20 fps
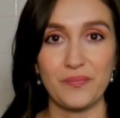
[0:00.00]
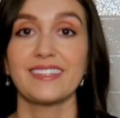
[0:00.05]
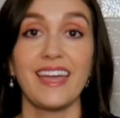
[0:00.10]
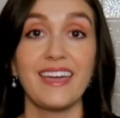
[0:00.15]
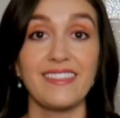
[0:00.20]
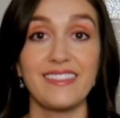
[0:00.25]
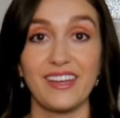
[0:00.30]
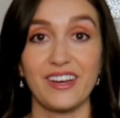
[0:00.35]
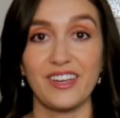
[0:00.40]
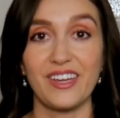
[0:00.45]

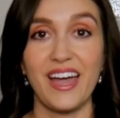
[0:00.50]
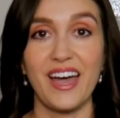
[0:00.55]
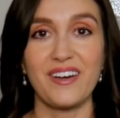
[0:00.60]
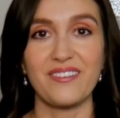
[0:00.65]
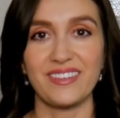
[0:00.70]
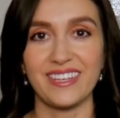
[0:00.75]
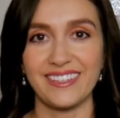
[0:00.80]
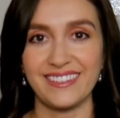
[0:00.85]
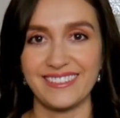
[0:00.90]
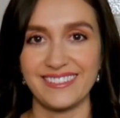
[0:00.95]
And there you have
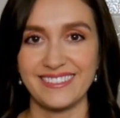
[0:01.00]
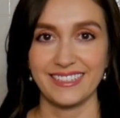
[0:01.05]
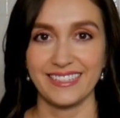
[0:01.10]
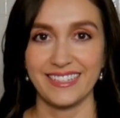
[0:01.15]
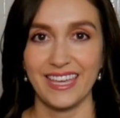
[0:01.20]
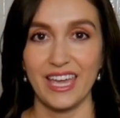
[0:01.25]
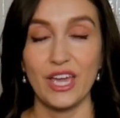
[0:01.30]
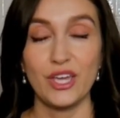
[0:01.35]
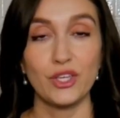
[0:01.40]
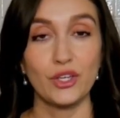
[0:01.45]
it.
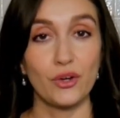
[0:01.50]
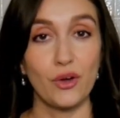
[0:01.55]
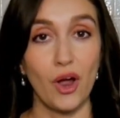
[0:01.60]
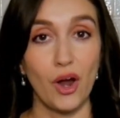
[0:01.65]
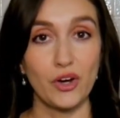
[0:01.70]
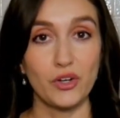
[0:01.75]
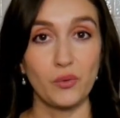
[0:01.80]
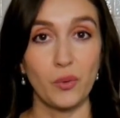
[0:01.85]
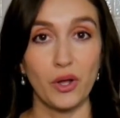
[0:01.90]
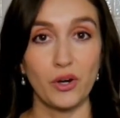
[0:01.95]
Your
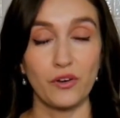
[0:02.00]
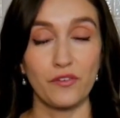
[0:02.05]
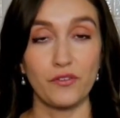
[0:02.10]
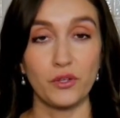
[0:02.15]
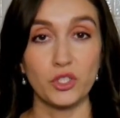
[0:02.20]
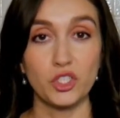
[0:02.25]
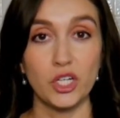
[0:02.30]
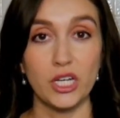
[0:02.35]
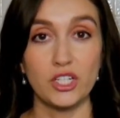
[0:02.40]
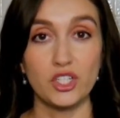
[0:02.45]
hard water
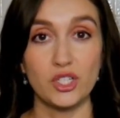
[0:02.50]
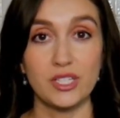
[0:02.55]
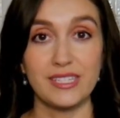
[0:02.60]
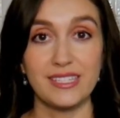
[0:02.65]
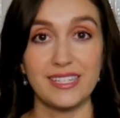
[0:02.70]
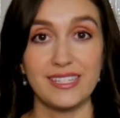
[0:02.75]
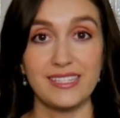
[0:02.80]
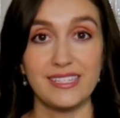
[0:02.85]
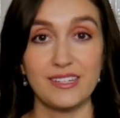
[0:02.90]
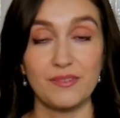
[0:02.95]
filtration
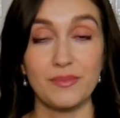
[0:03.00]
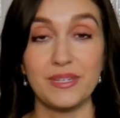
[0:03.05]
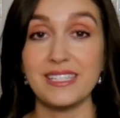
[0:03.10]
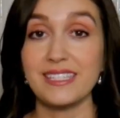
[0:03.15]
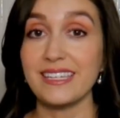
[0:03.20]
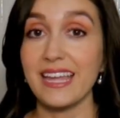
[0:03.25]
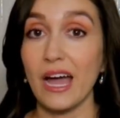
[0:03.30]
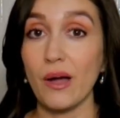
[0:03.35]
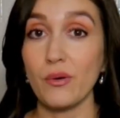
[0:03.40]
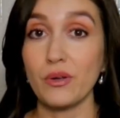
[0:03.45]
system is
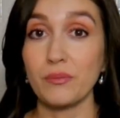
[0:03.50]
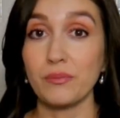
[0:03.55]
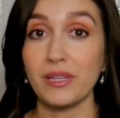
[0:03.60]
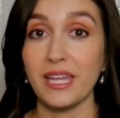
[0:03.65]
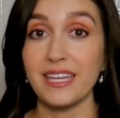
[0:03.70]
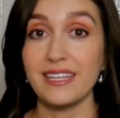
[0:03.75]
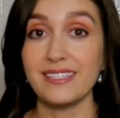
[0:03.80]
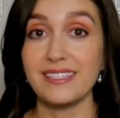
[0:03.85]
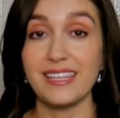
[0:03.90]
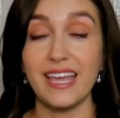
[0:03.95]
now in
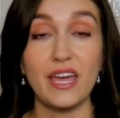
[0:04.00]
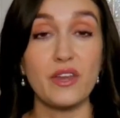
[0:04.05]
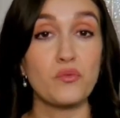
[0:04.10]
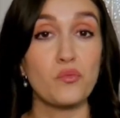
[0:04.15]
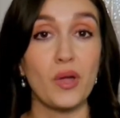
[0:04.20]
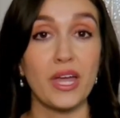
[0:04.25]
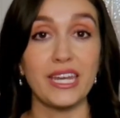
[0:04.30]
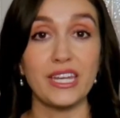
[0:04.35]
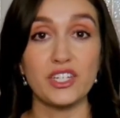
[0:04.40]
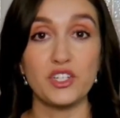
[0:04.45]
place and
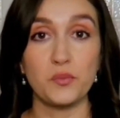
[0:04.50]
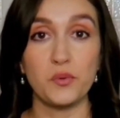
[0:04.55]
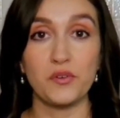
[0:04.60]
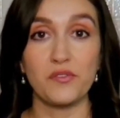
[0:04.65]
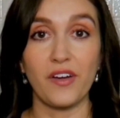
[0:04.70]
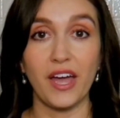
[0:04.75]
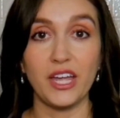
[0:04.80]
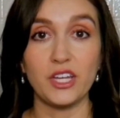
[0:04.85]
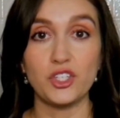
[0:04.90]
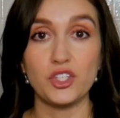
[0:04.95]
ready to
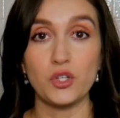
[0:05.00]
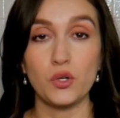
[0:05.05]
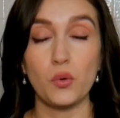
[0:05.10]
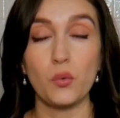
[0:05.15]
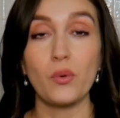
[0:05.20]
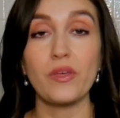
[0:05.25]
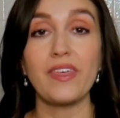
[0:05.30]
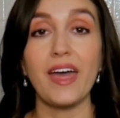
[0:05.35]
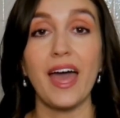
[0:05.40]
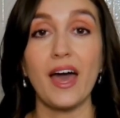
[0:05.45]
provide you
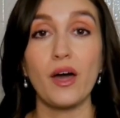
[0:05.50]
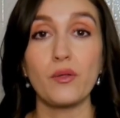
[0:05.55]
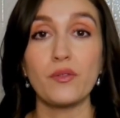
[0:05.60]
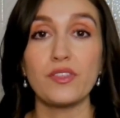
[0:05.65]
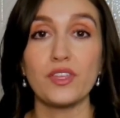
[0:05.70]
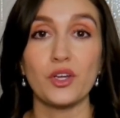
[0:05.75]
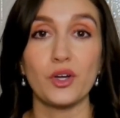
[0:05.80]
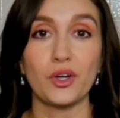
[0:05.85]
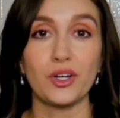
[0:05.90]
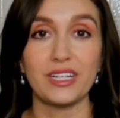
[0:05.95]
with
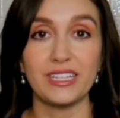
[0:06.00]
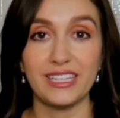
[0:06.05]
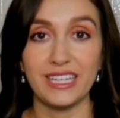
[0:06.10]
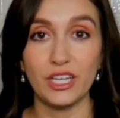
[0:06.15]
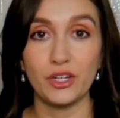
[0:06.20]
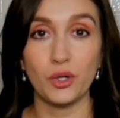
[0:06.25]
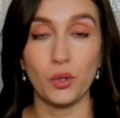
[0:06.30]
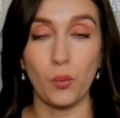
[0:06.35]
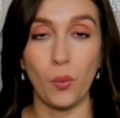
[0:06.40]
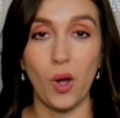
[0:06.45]
healthier,
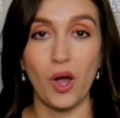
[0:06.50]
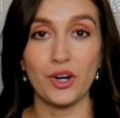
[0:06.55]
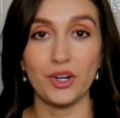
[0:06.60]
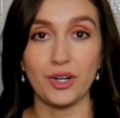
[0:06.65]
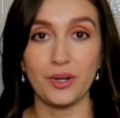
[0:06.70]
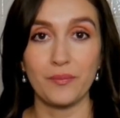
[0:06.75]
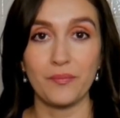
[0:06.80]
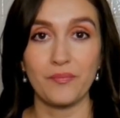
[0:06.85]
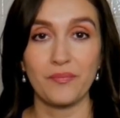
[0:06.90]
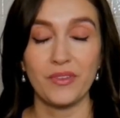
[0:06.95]
cleaner
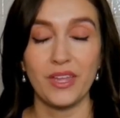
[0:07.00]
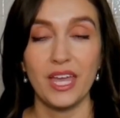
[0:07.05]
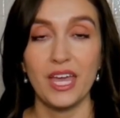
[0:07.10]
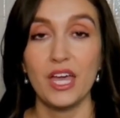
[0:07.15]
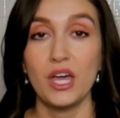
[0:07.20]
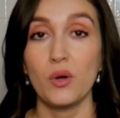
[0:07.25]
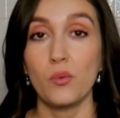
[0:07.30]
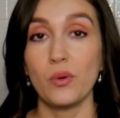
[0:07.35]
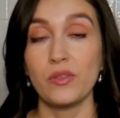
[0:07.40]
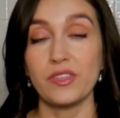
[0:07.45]
water.
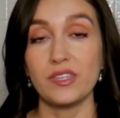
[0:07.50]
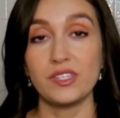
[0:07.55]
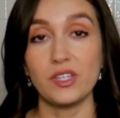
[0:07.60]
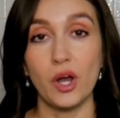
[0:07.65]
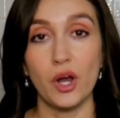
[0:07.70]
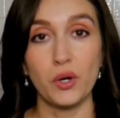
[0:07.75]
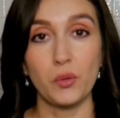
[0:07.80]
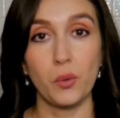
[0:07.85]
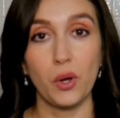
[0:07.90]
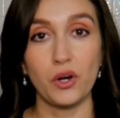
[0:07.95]
With this
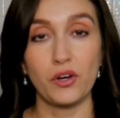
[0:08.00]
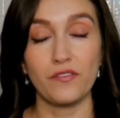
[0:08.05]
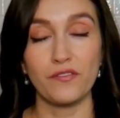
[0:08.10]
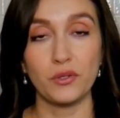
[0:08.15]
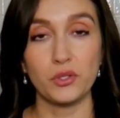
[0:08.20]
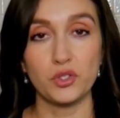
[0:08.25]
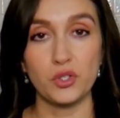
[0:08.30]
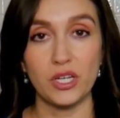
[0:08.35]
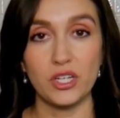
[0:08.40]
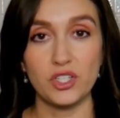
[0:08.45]
hard water
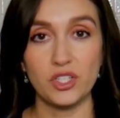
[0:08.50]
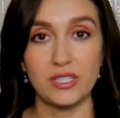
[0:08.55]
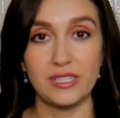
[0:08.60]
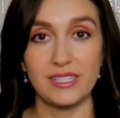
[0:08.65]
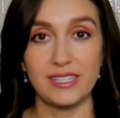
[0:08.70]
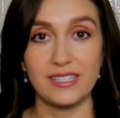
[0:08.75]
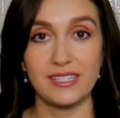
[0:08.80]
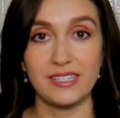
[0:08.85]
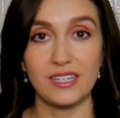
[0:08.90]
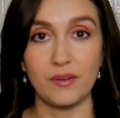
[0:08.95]
filtration
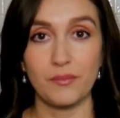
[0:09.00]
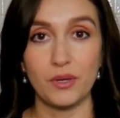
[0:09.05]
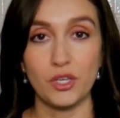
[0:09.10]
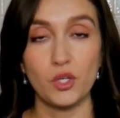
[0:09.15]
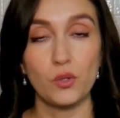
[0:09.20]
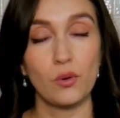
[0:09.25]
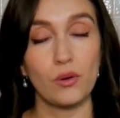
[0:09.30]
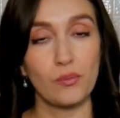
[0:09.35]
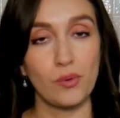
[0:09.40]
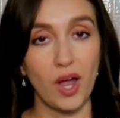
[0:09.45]
system,
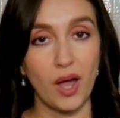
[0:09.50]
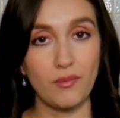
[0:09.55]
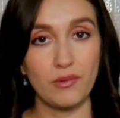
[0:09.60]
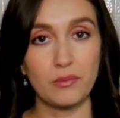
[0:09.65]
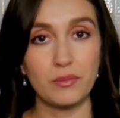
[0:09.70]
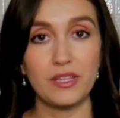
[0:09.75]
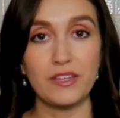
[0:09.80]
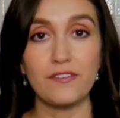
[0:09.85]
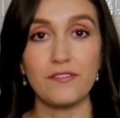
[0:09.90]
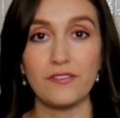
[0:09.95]
you will
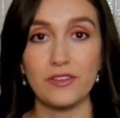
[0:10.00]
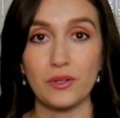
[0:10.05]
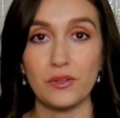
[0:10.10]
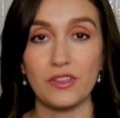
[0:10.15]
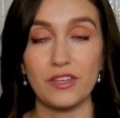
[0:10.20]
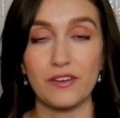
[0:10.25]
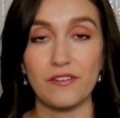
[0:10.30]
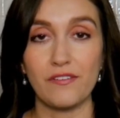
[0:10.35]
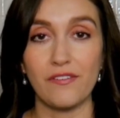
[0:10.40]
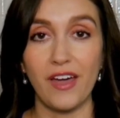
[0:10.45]
probably feel
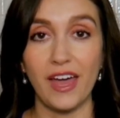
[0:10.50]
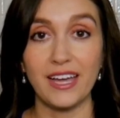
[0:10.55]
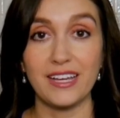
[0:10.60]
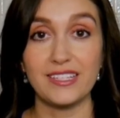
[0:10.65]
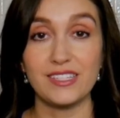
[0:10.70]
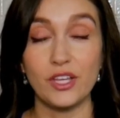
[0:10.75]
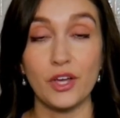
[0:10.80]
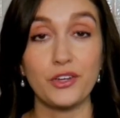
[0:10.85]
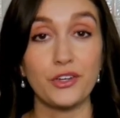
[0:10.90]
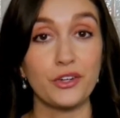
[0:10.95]
the
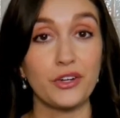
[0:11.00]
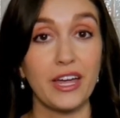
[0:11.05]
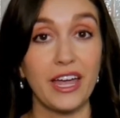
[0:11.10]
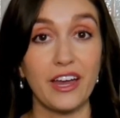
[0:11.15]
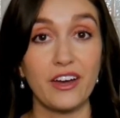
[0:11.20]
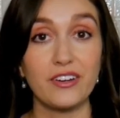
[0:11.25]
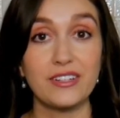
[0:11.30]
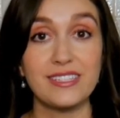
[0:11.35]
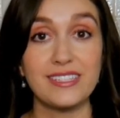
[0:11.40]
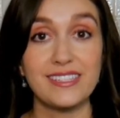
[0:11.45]
effects on your
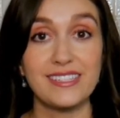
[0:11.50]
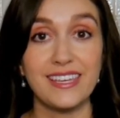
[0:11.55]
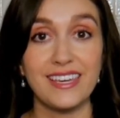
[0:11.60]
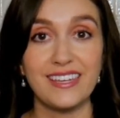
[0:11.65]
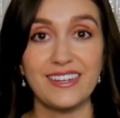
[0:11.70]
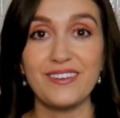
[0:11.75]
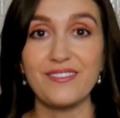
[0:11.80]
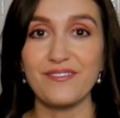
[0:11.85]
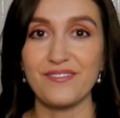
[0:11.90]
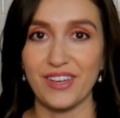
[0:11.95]
hair and
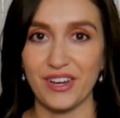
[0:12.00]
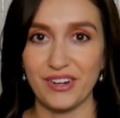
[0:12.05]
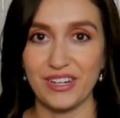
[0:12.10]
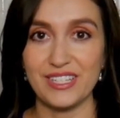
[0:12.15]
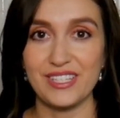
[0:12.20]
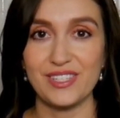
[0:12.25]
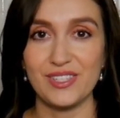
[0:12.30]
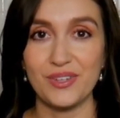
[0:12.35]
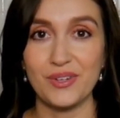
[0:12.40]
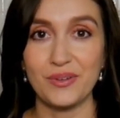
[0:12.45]
skin very
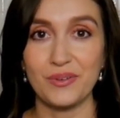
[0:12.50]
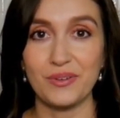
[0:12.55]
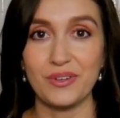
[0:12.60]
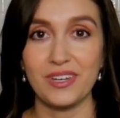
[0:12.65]
soon.